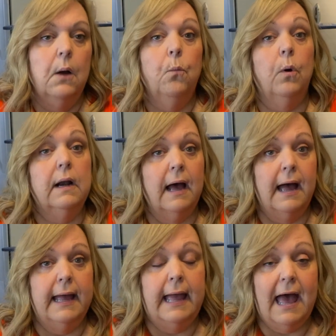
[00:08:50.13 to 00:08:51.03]
What
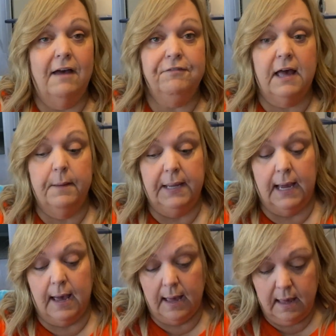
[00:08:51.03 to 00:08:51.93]
I have
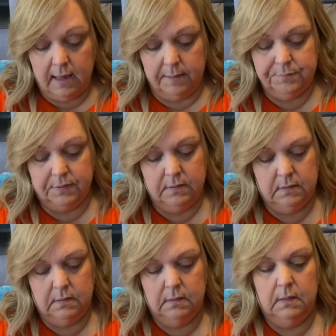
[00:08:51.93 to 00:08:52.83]
coming up,
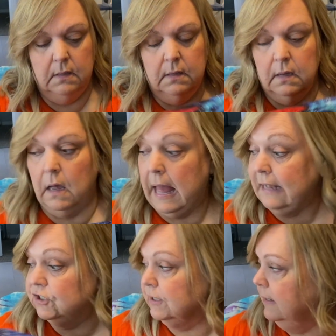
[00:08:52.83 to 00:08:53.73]

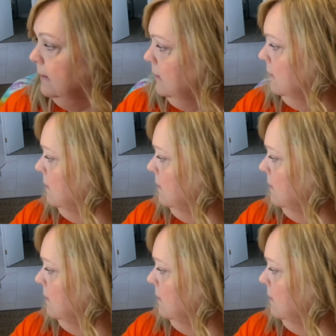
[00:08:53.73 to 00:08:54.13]
actually,